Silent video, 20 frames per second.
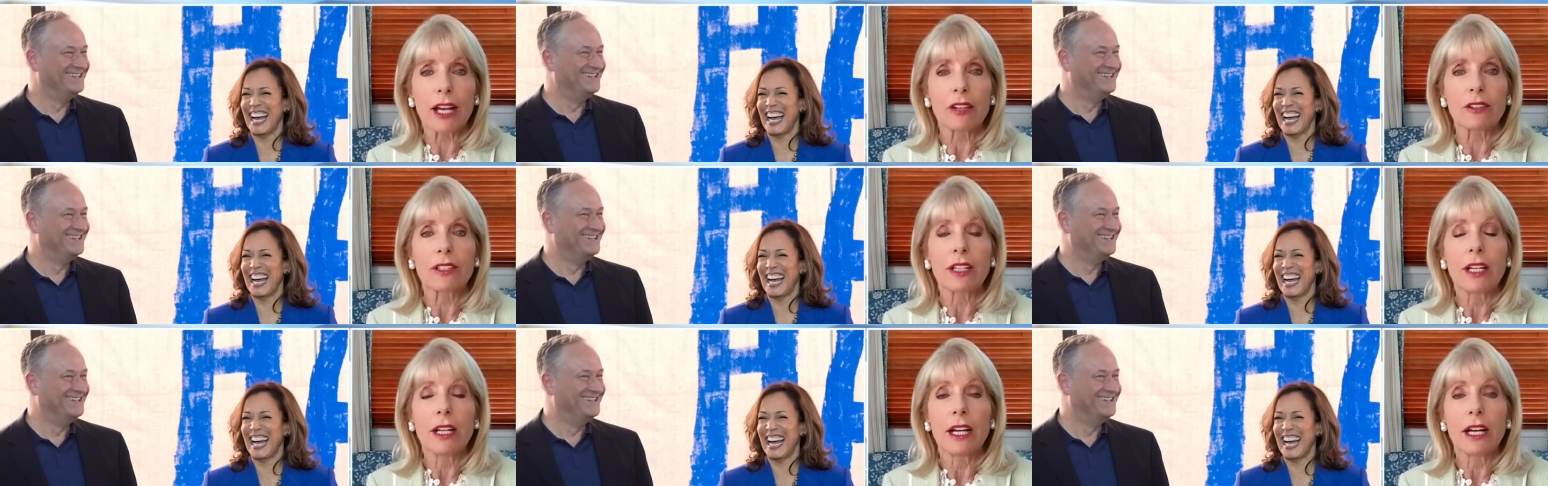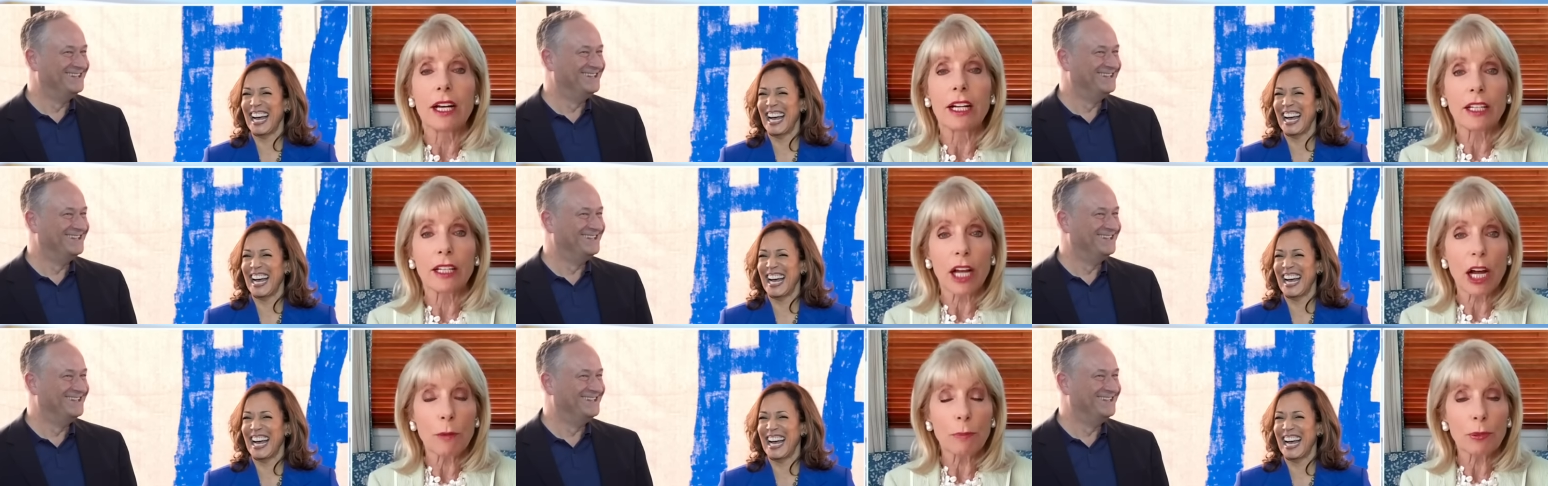Speaker 1: out
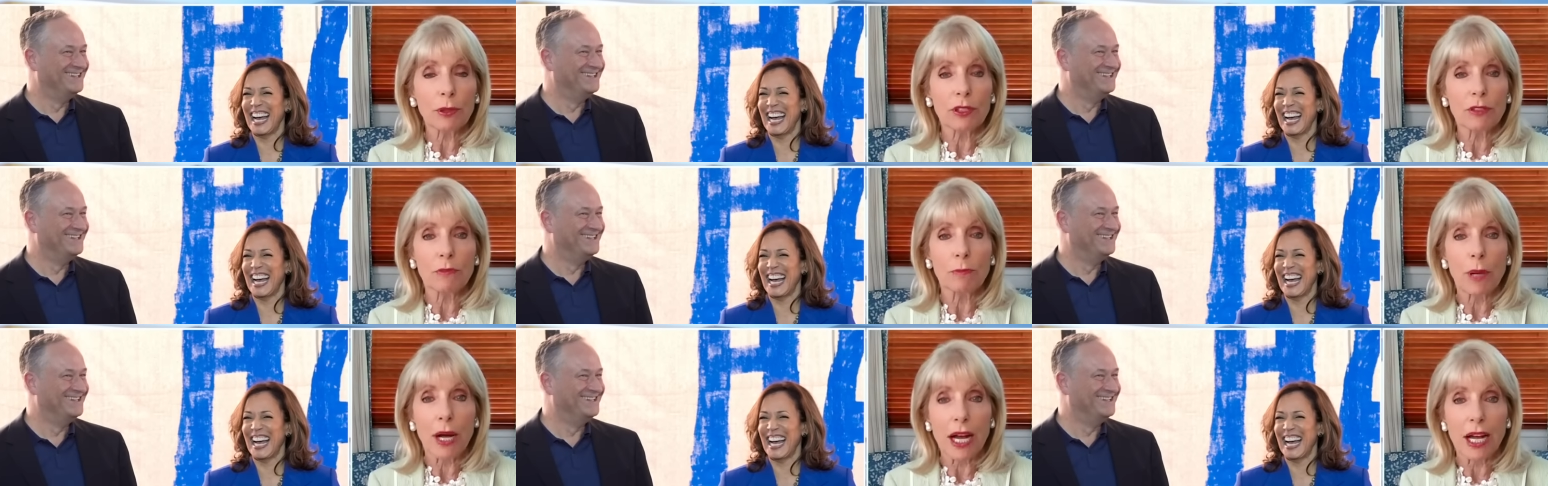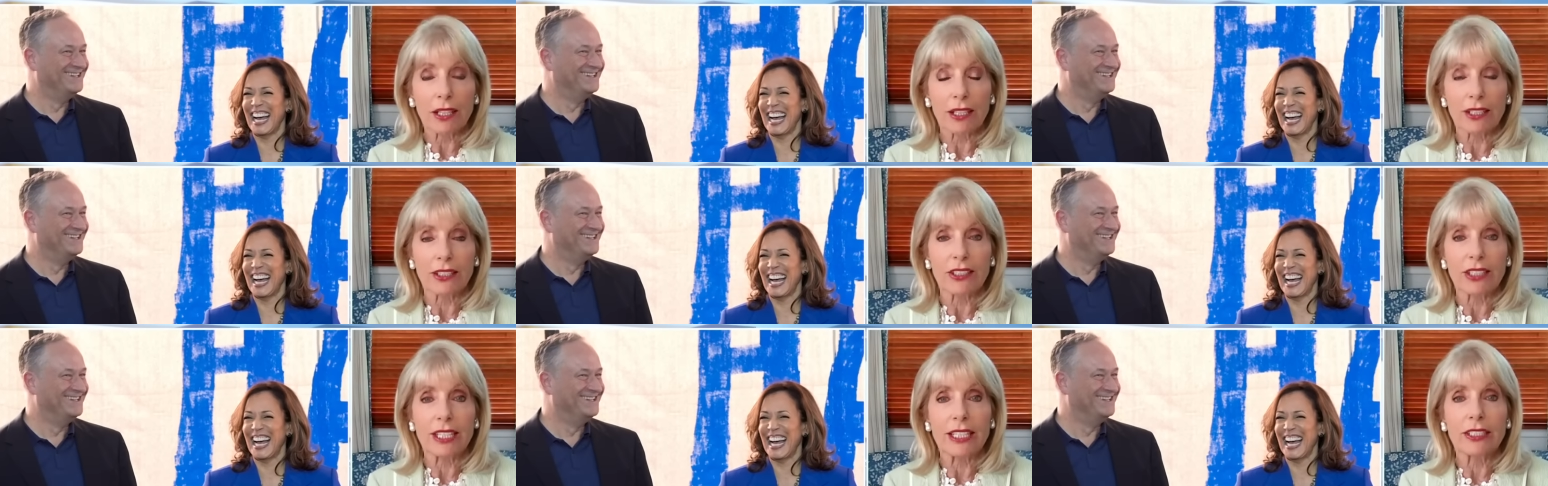a couple of
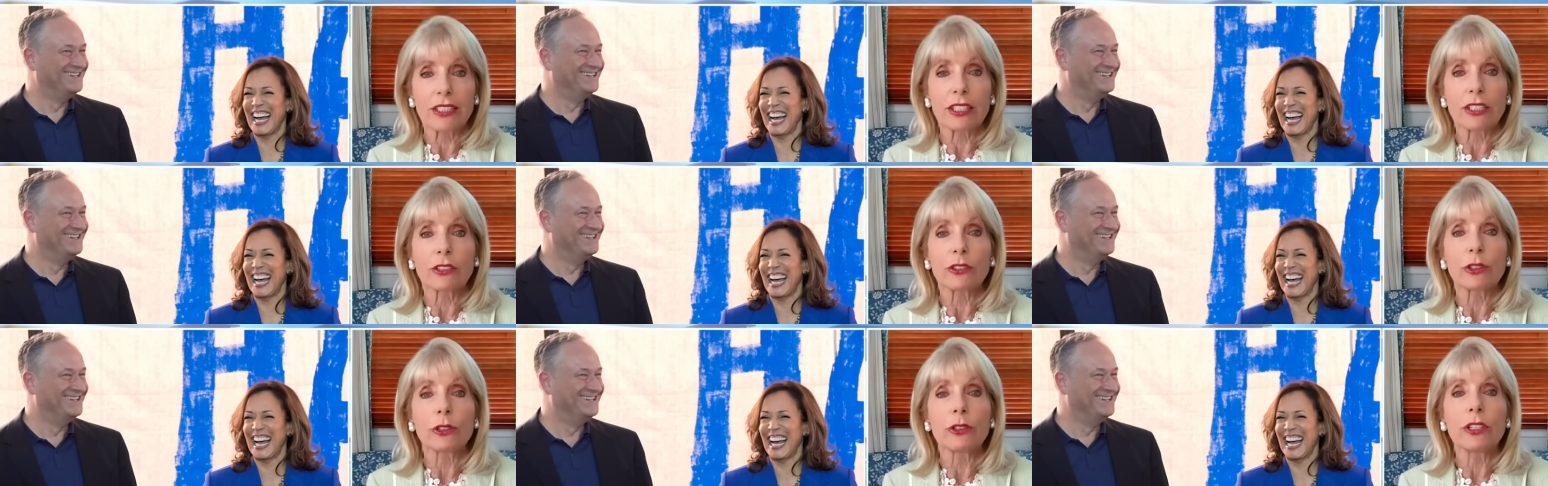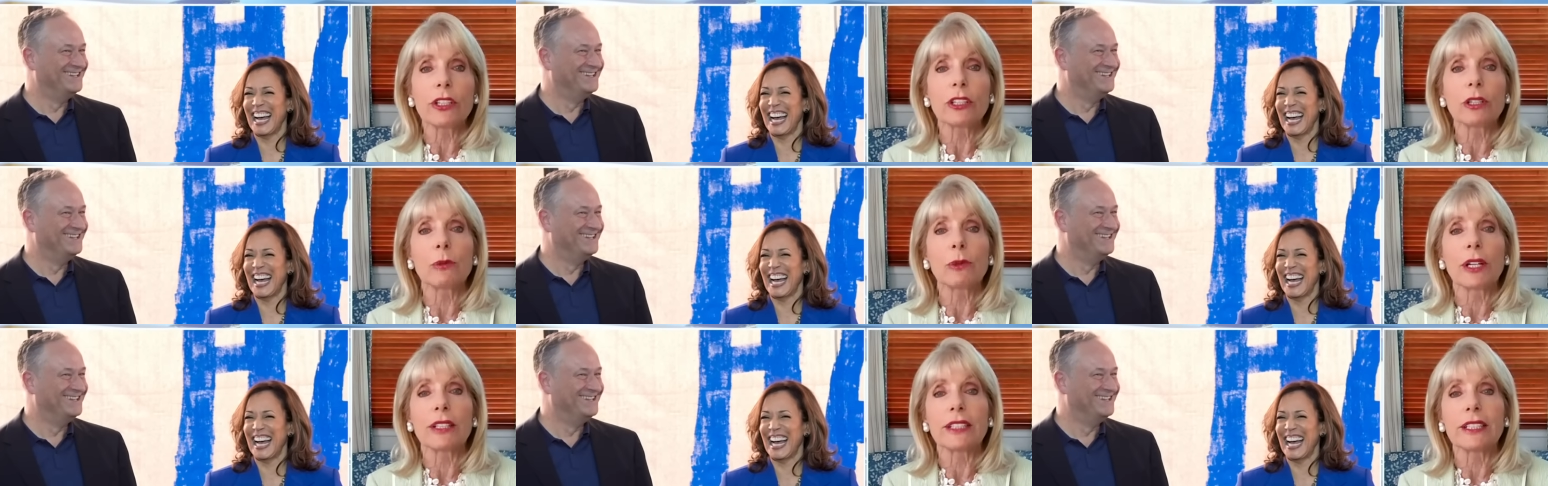policies,
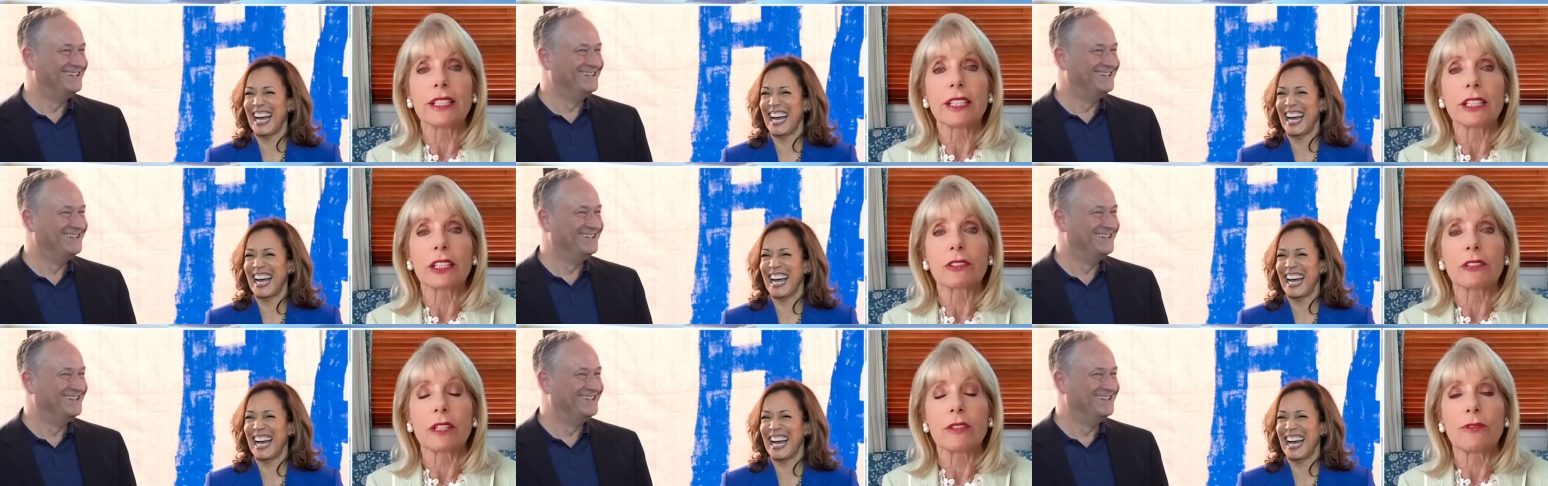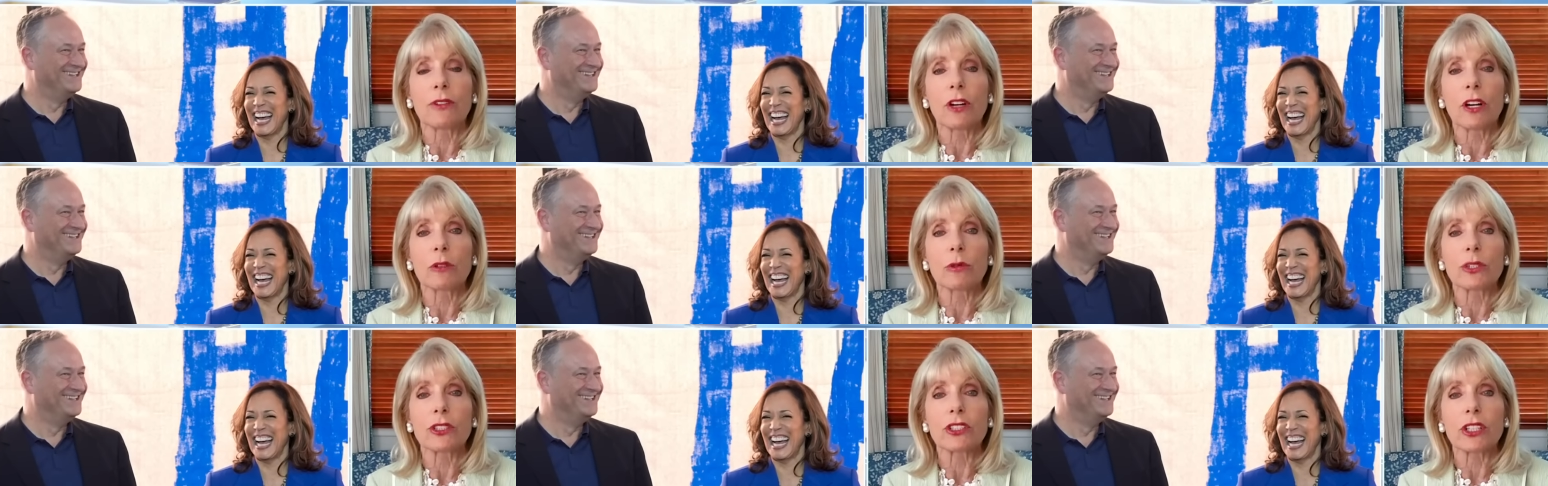including the one that Hillary
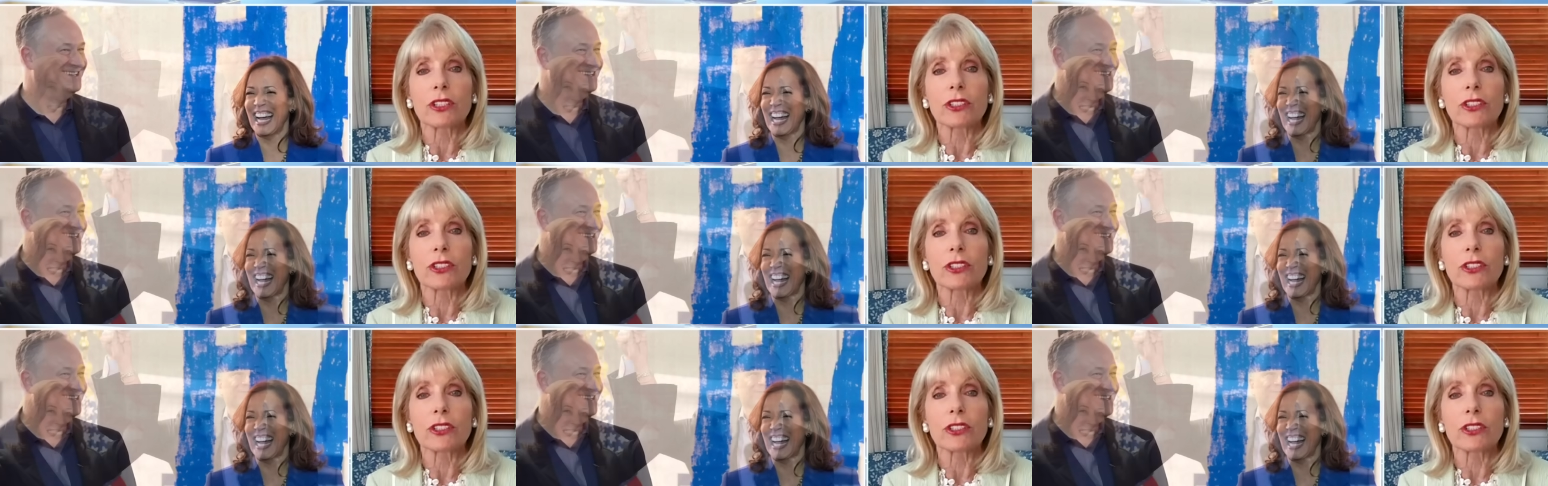Vaughn was